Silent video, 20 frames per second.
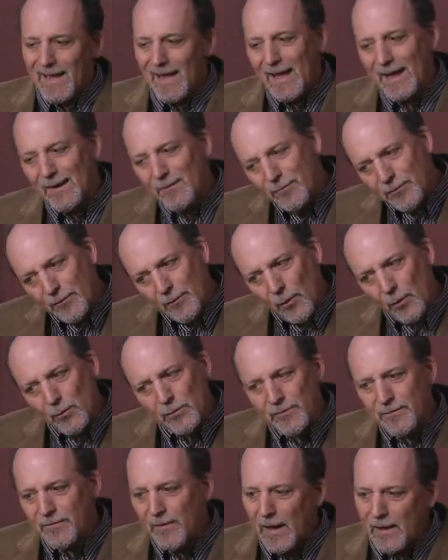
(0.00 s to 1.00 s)
And for
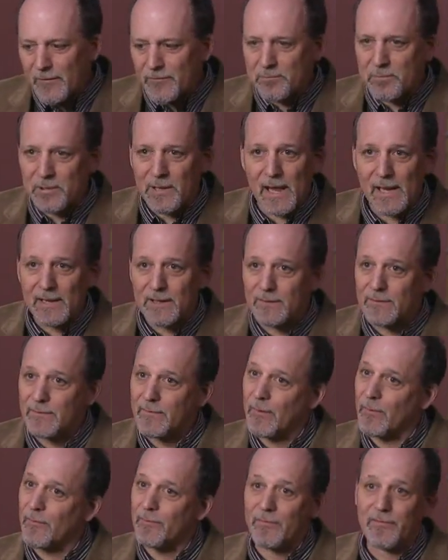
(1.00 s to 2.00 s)
those five planets,
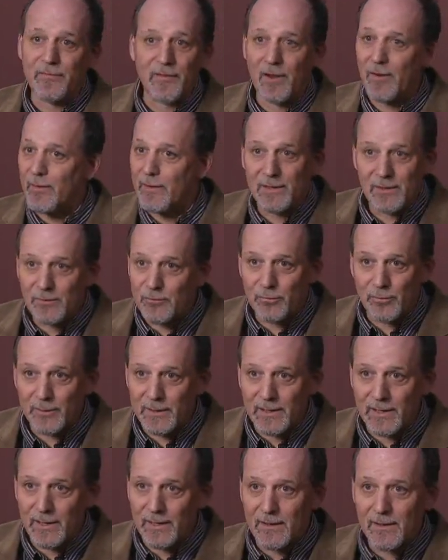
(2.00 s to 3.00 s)
they're very
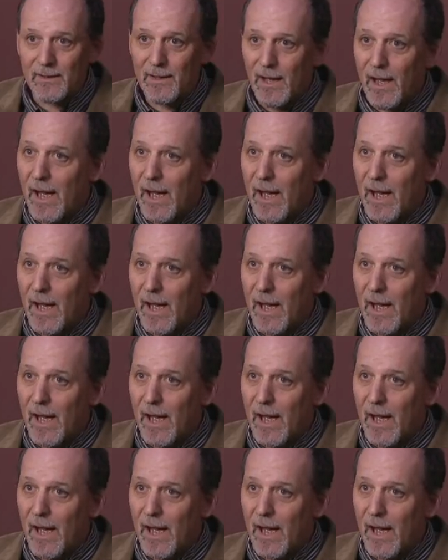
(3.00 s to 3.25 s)
intriguing.